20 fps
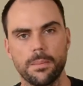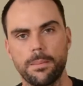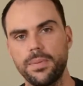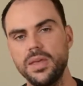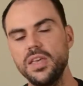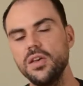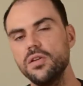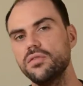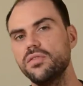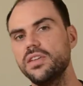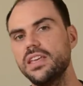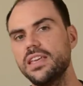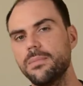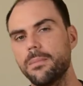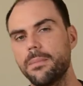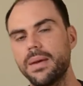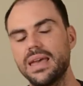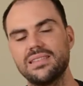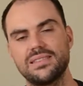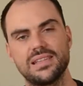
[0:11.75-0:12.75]

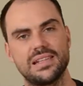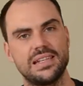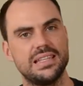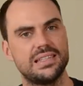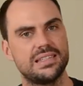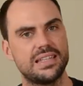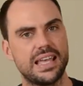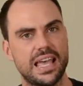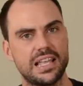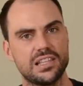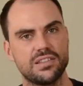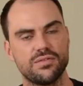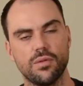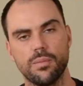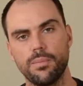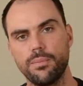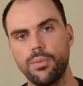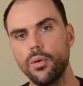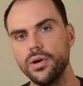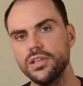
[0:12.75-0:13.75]
POV basically stands for
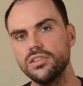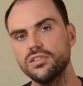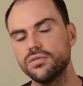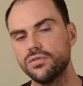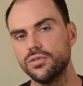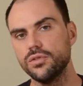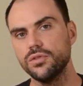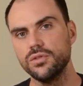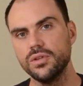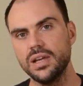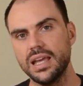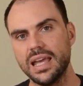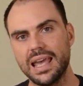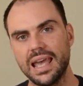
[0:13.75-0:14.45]
point of view,